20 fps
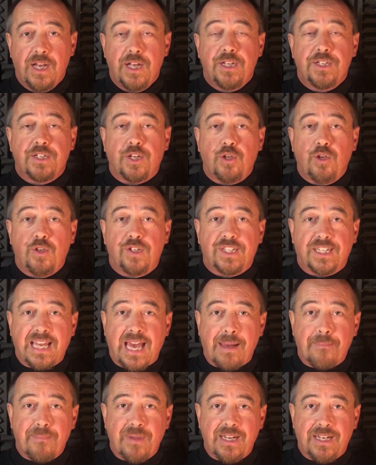So you
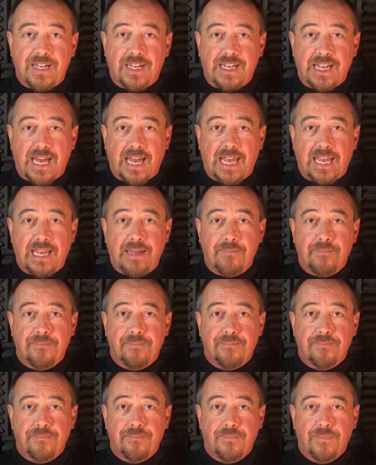scan me today,
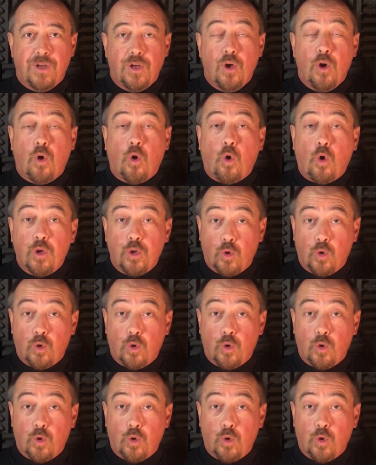or